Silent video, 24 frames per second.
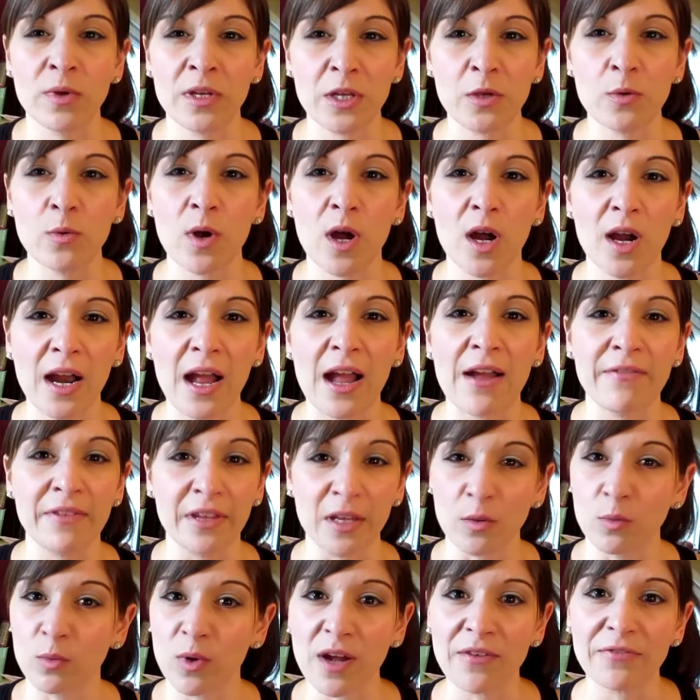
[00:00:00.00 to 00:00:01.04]
when you are
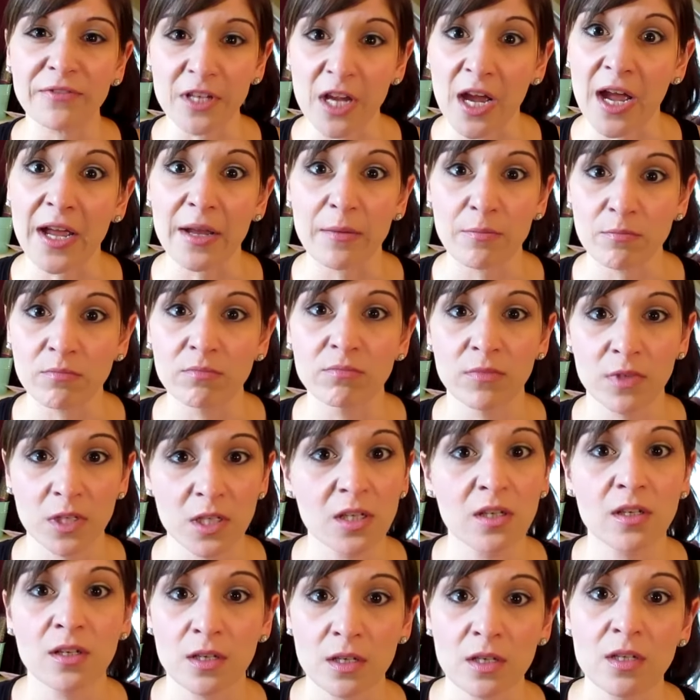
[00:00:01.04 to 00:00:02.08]
having a rough time.
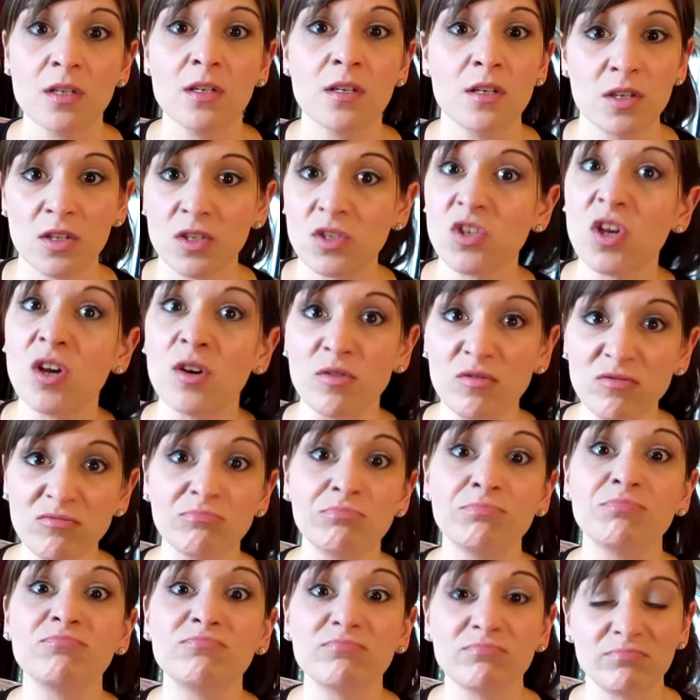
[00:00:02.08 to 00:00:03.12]
So,
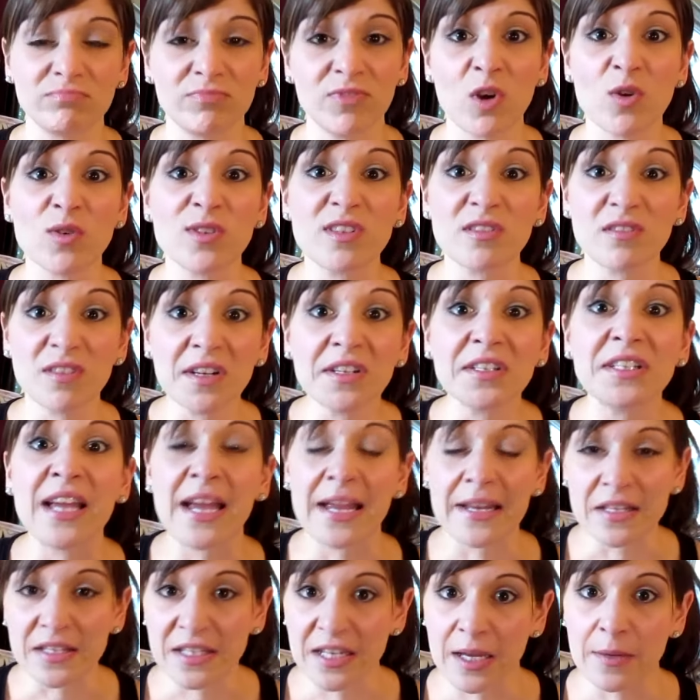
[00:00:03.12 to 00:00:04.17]
those are our
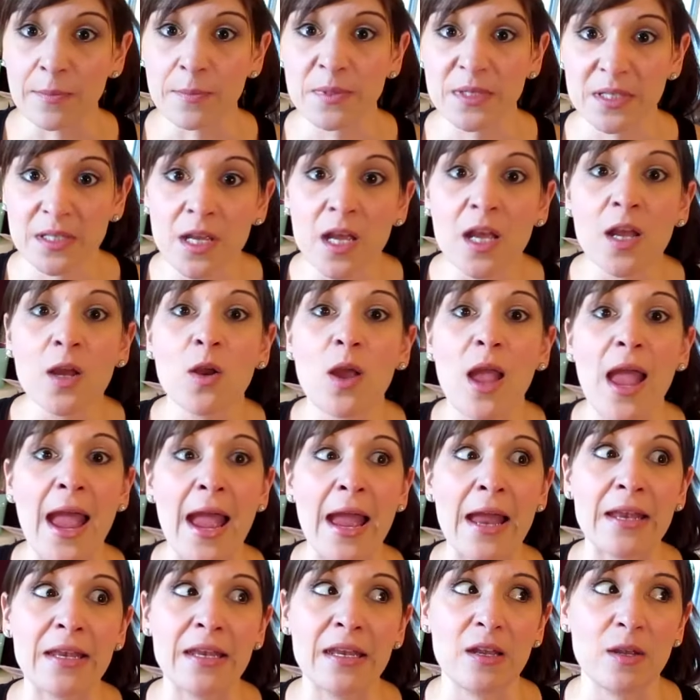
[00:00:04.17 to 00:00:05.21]
10 tips
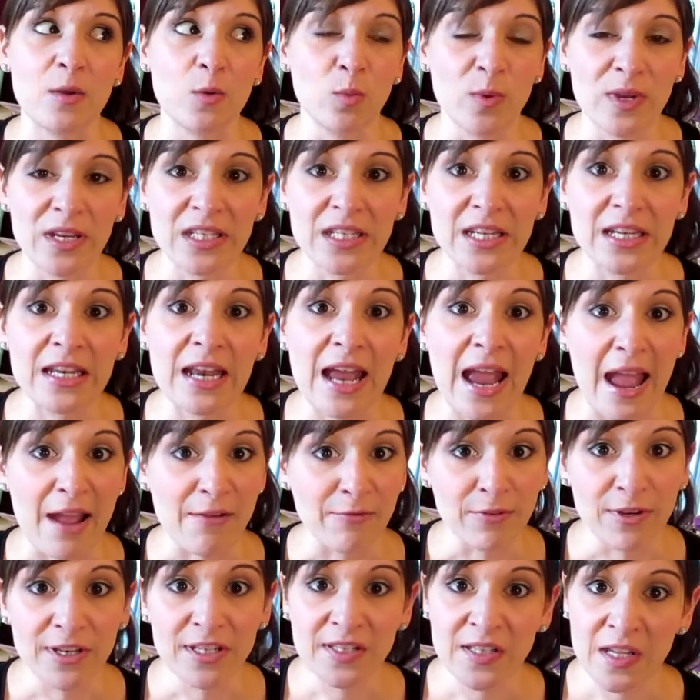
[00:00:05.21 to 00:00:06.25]
and we did
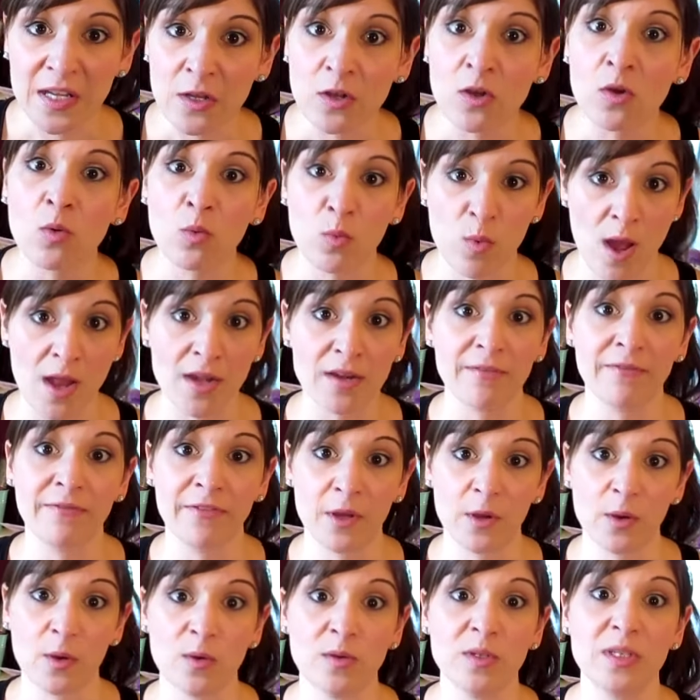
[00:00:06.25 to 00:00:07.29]
every single one of
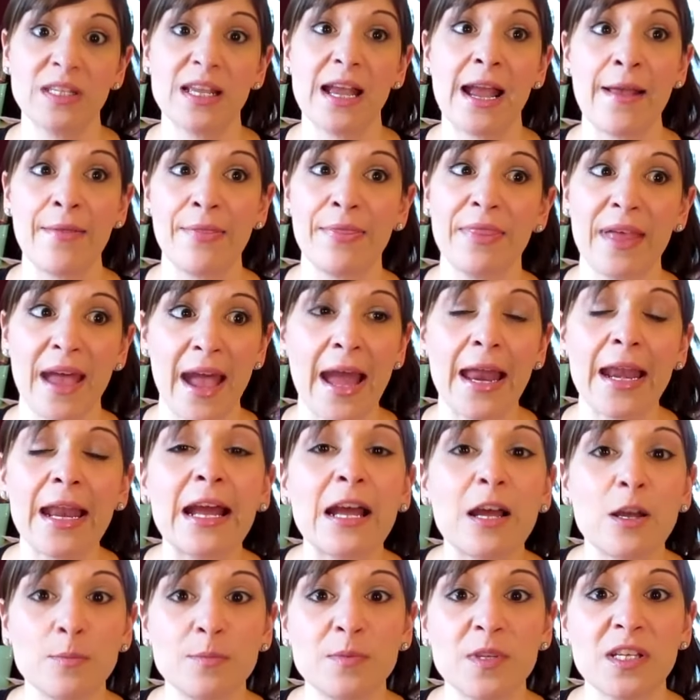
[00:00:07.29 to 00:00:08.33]
those, and that
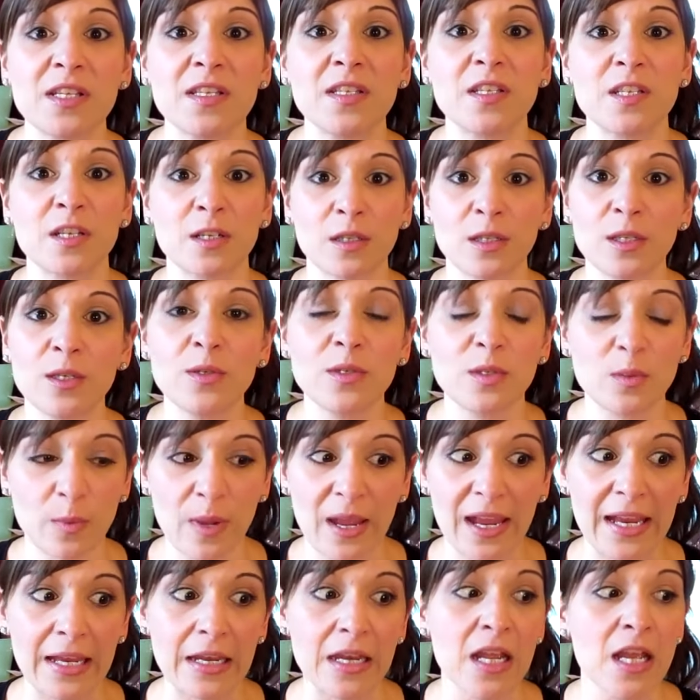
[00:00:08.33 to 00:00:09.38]
helped us to lose
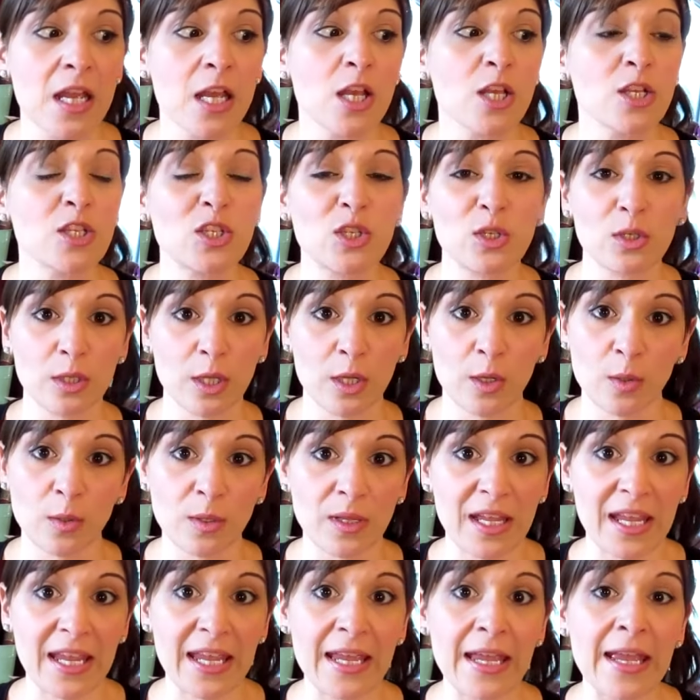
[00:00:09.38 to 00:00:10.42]
weight
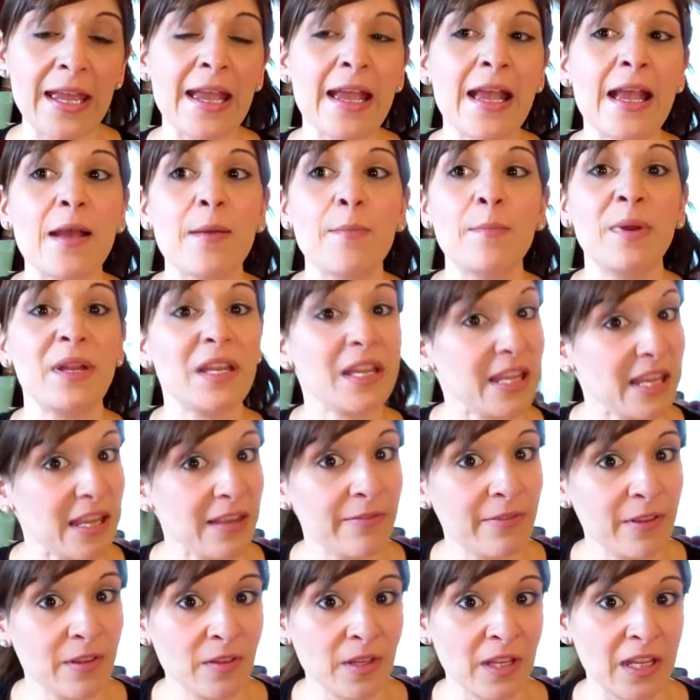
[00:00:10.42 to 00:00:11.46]
slowly but
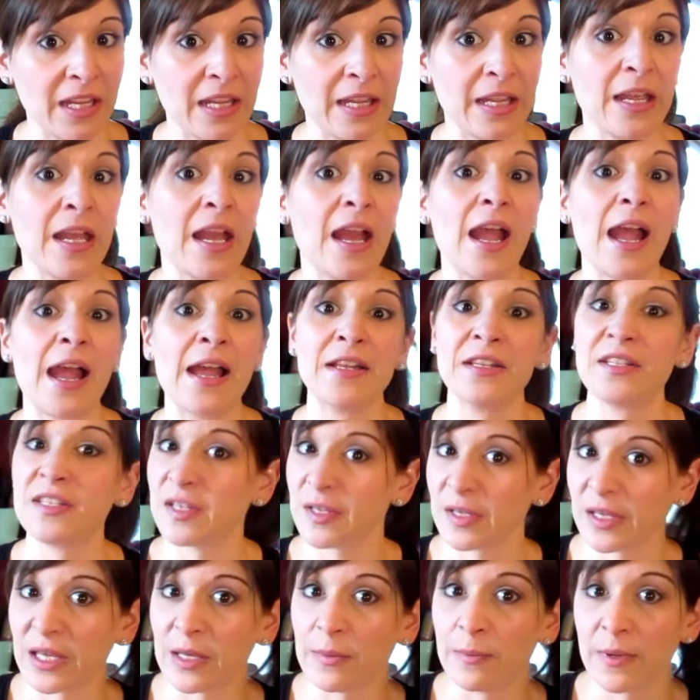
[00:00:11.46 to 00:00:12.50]
evenly and
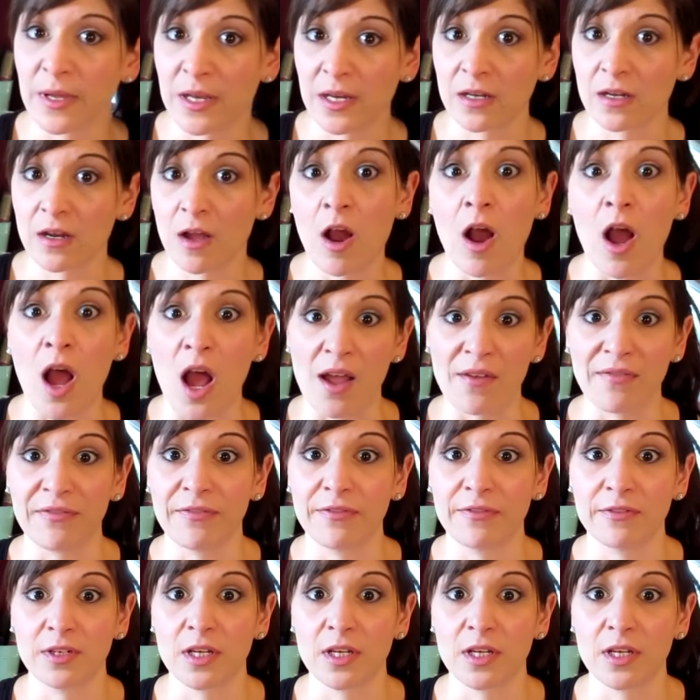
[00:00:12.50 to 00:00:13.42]
to keep it off.